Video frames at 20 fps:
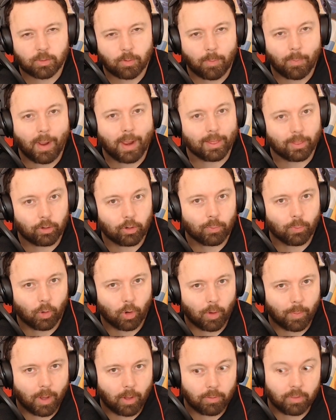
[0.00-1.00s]
we might learn more
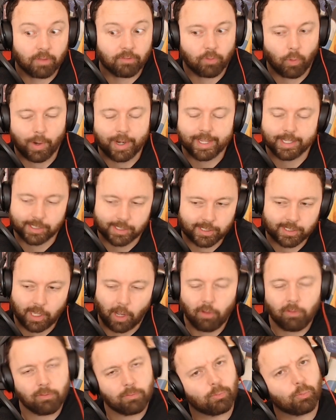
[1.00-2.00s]
about the Void
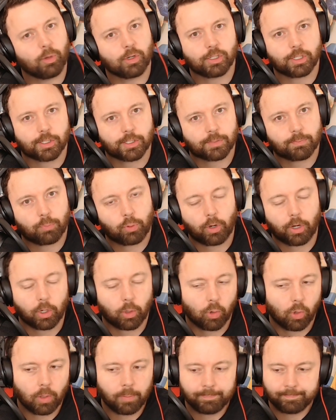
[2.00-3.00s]
itself, which is pretty
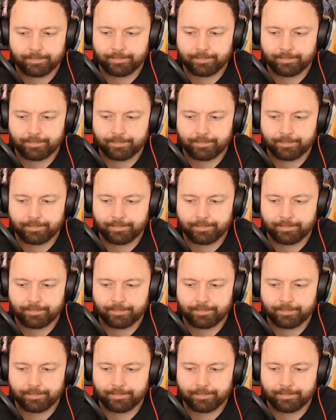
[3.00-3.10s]
cool.